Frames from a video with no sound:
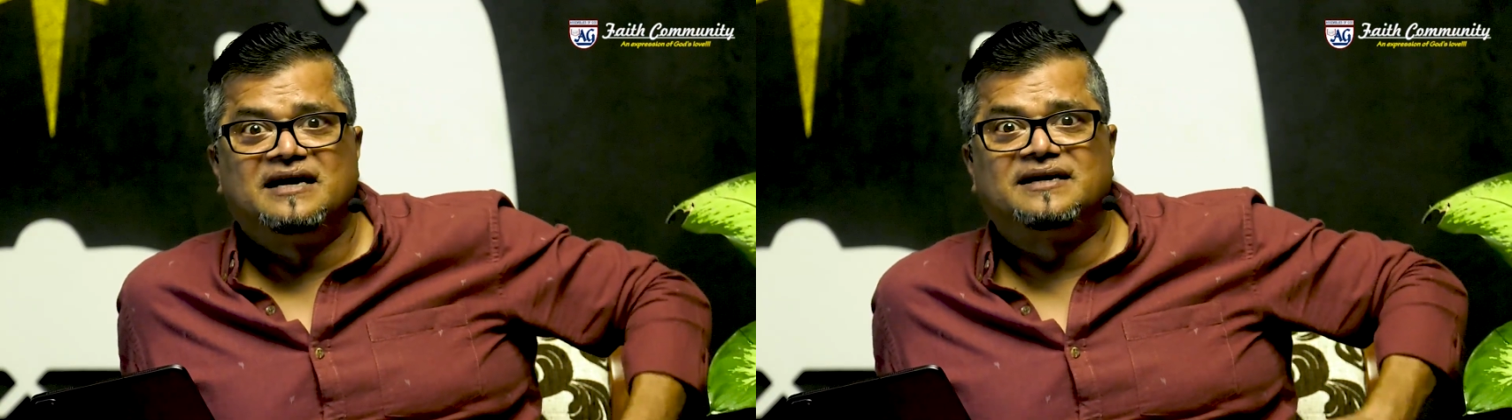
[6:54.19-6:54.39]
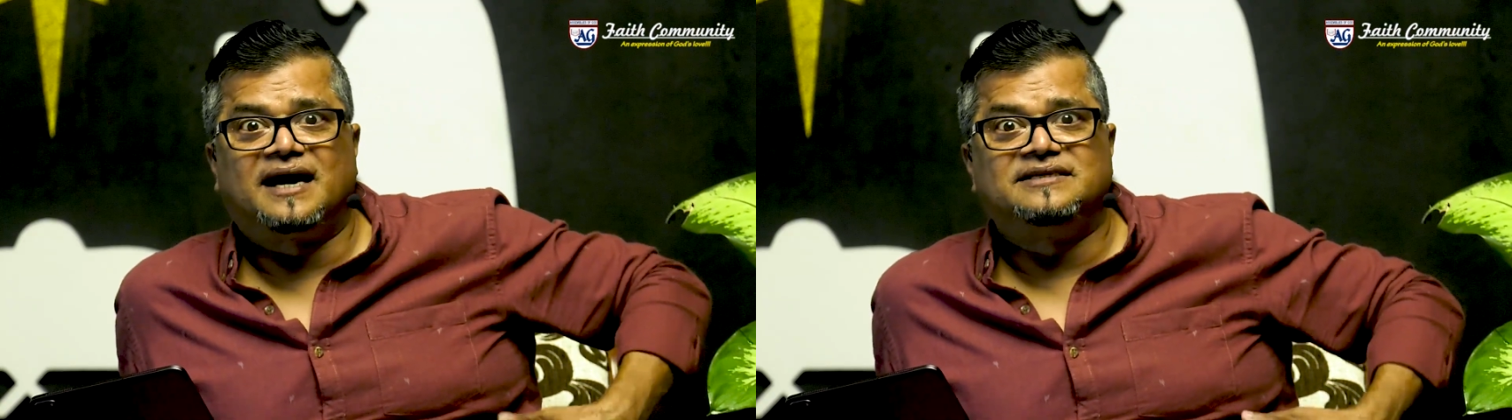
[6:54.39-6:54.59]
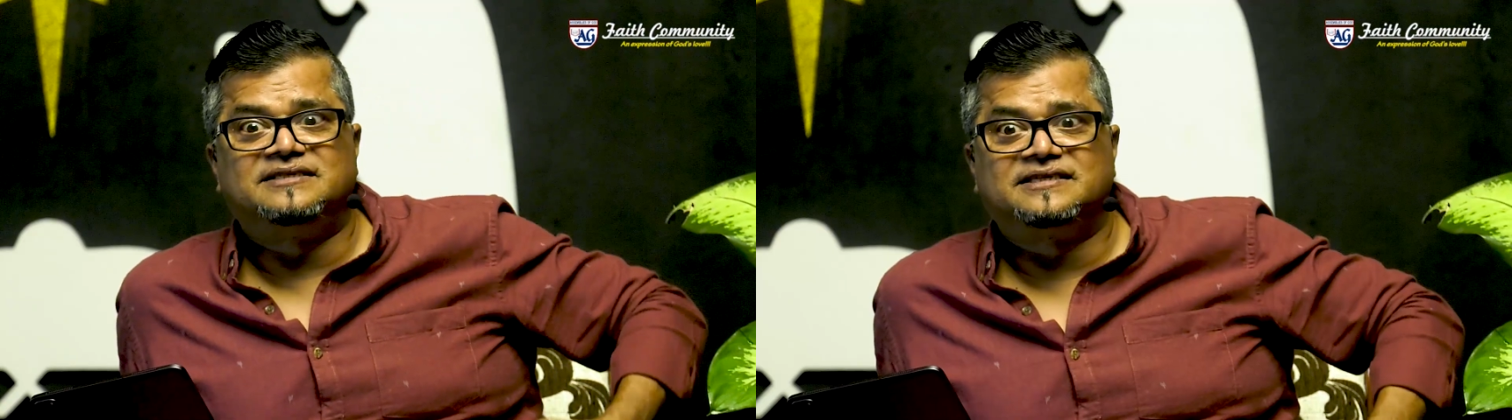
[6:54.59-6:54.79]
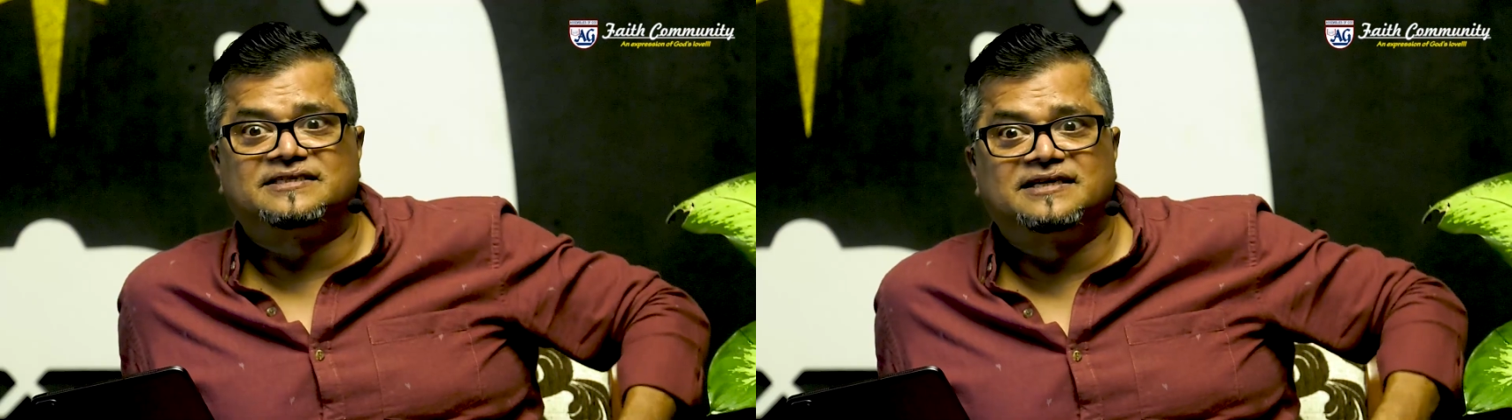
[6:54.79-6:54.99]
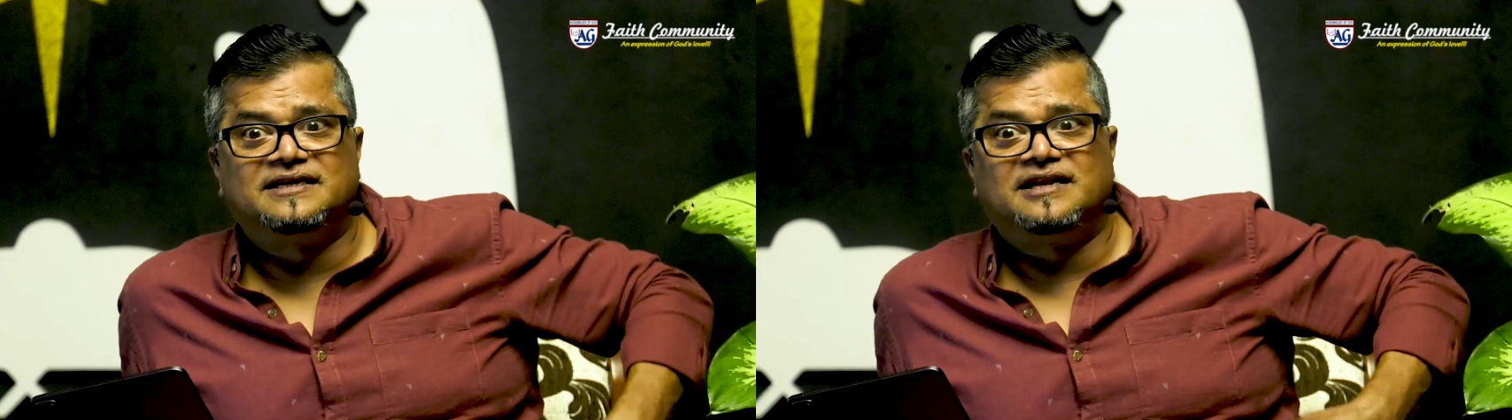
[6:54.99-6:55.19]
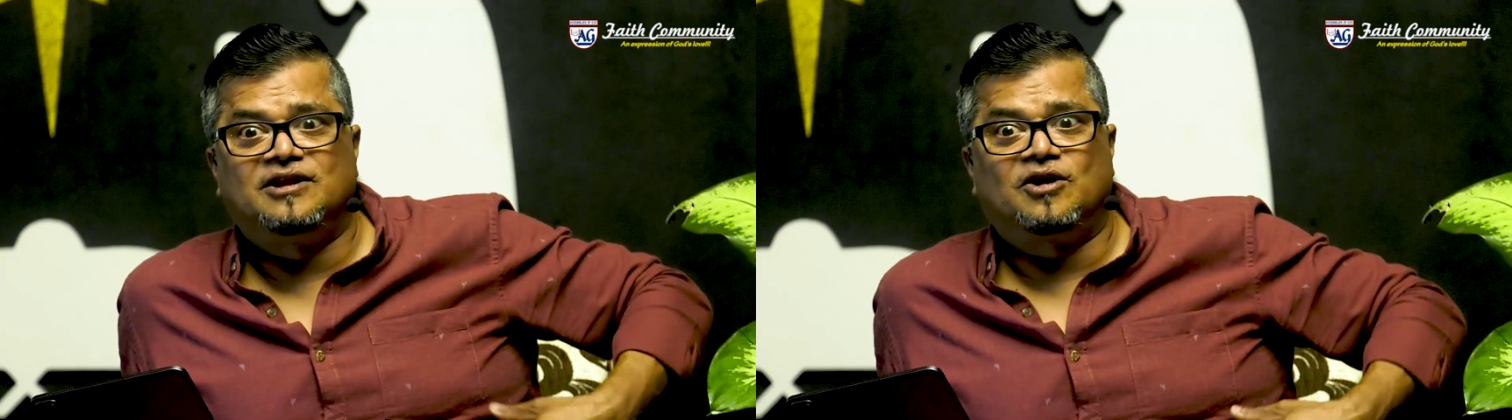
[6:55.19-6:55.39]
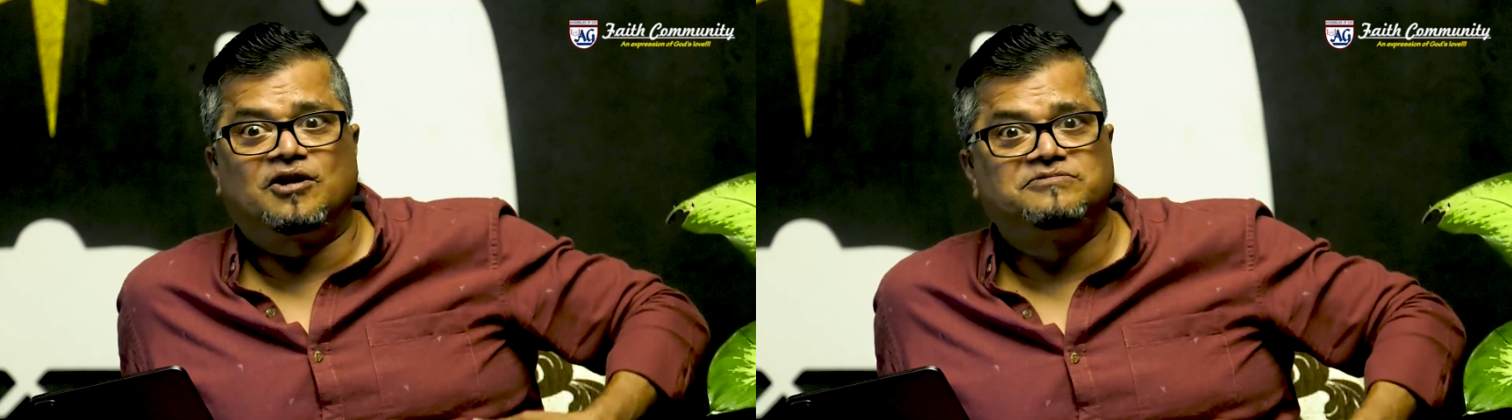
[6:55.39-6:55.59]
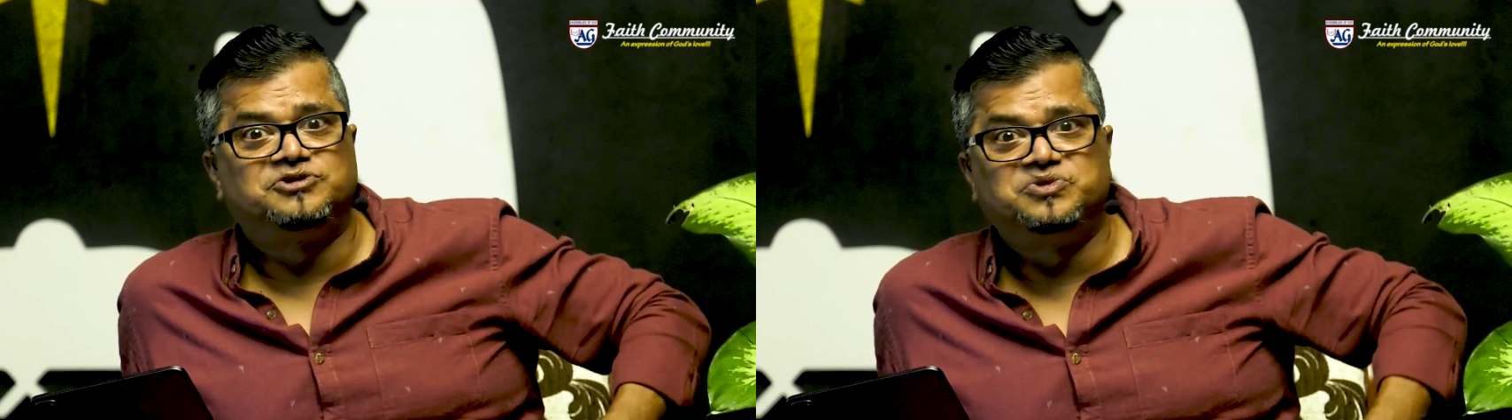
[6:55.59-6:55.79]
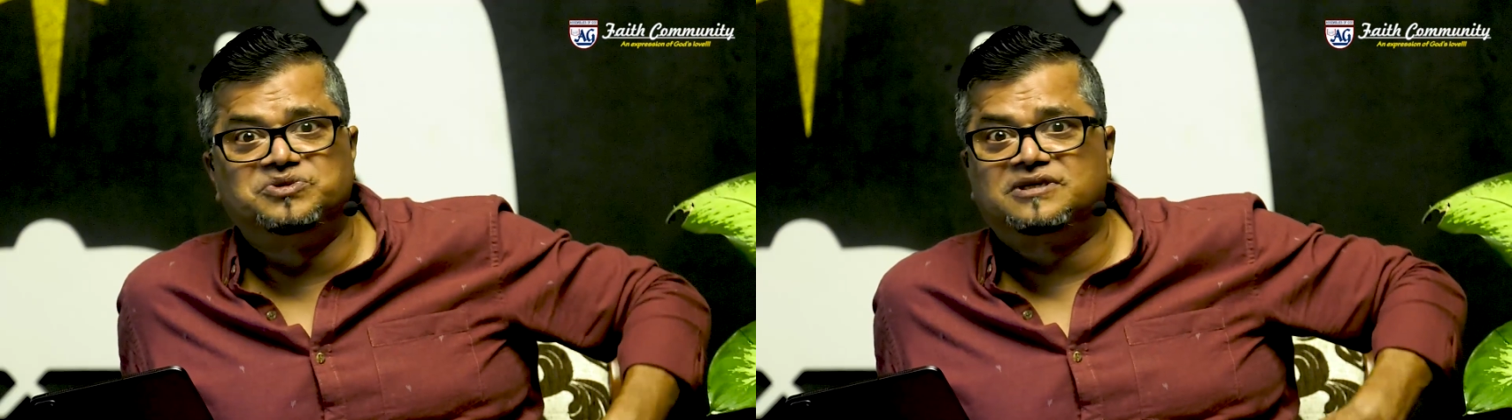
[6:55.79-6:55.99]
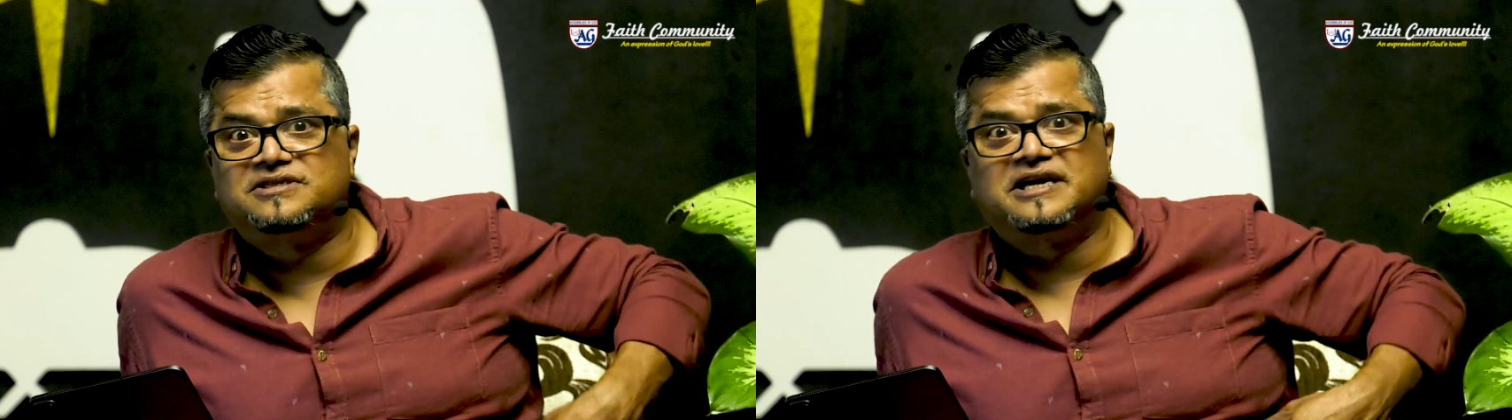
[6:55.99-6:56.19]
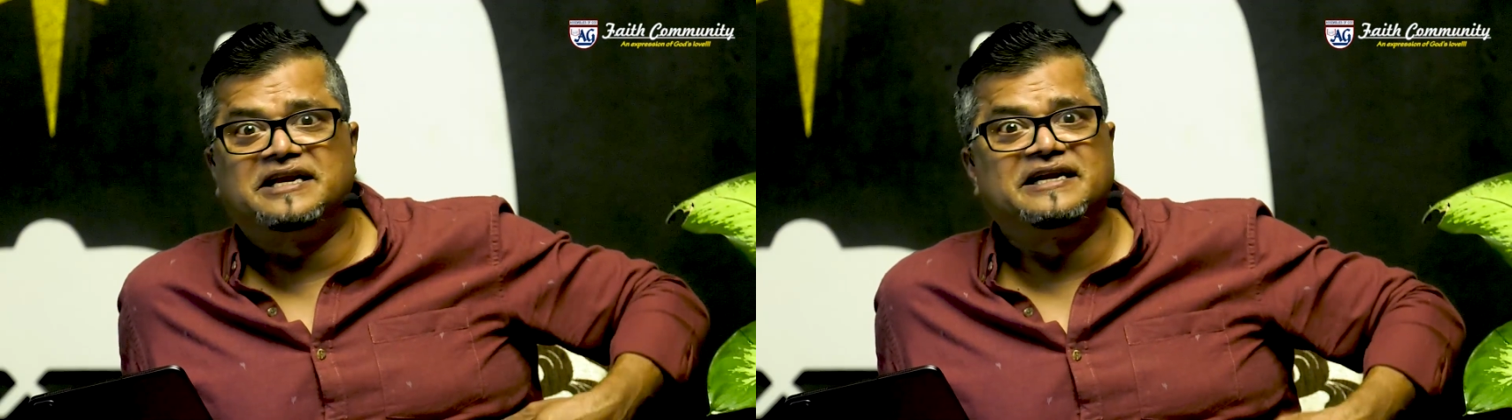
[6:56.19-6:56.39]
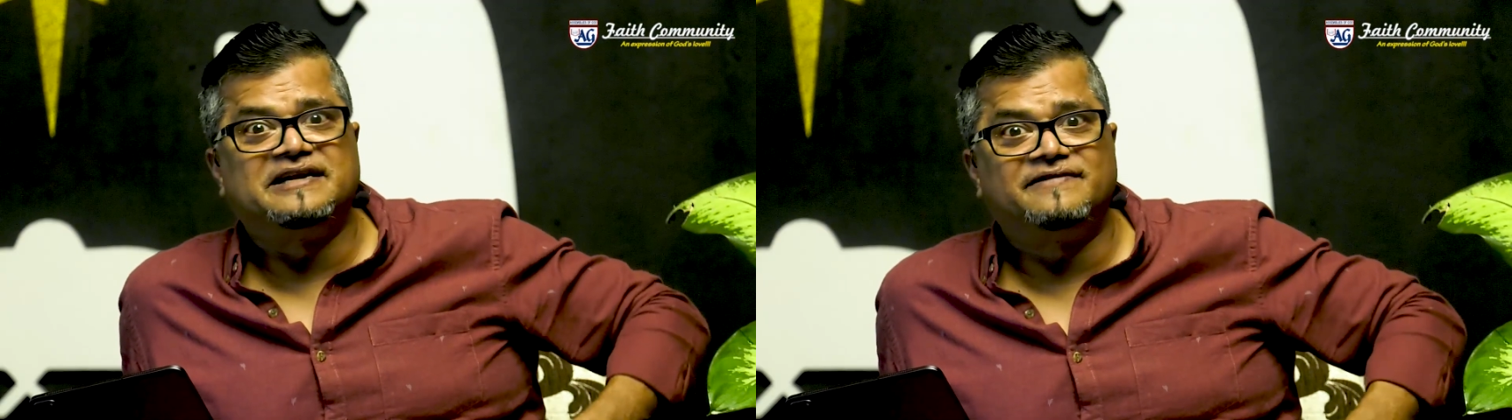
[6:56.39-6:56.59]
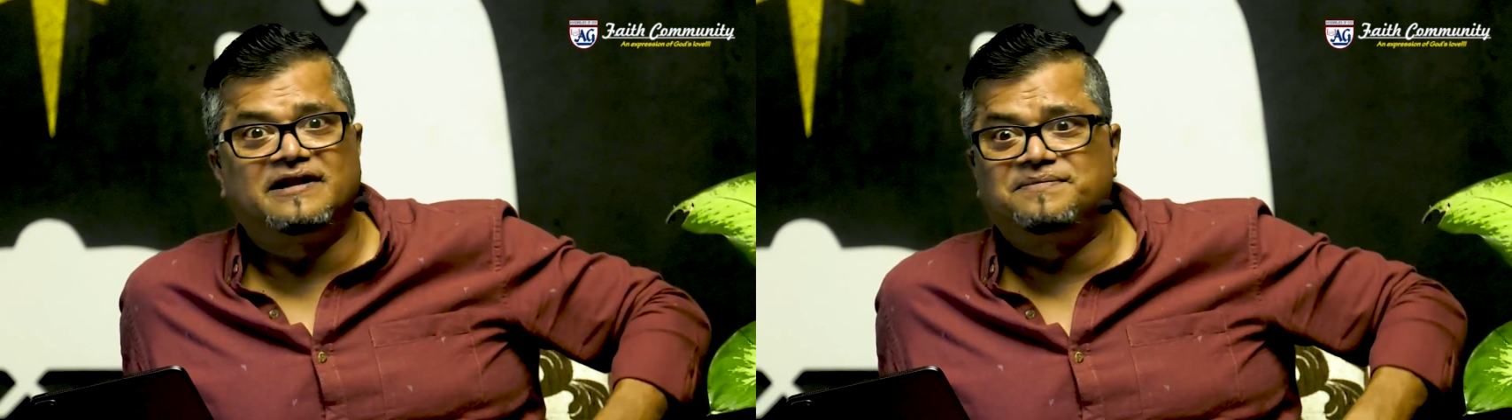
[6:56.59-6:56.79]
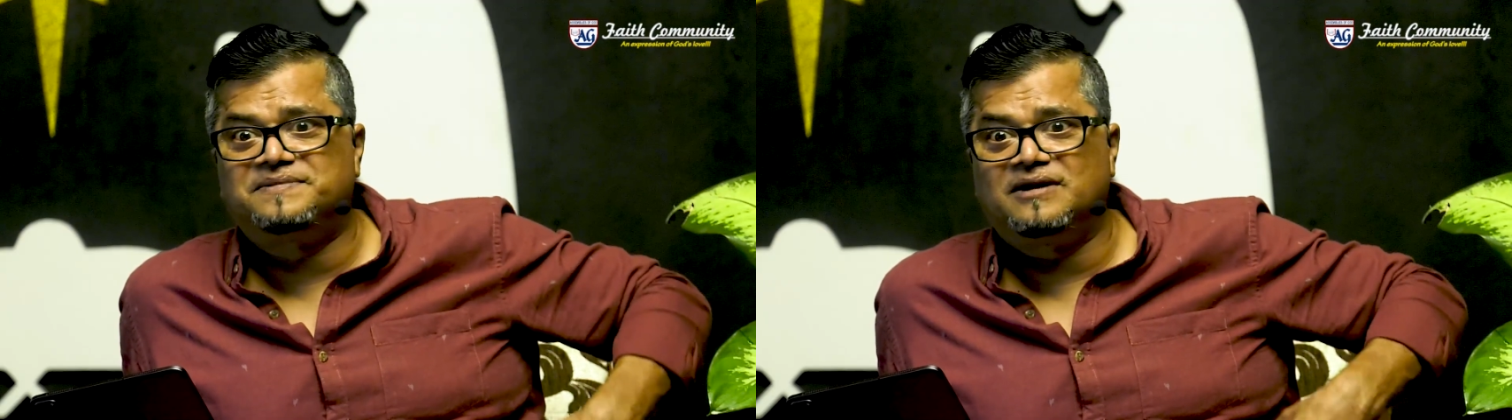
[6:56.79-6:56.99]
Digestion, and a lot of juices getting developed,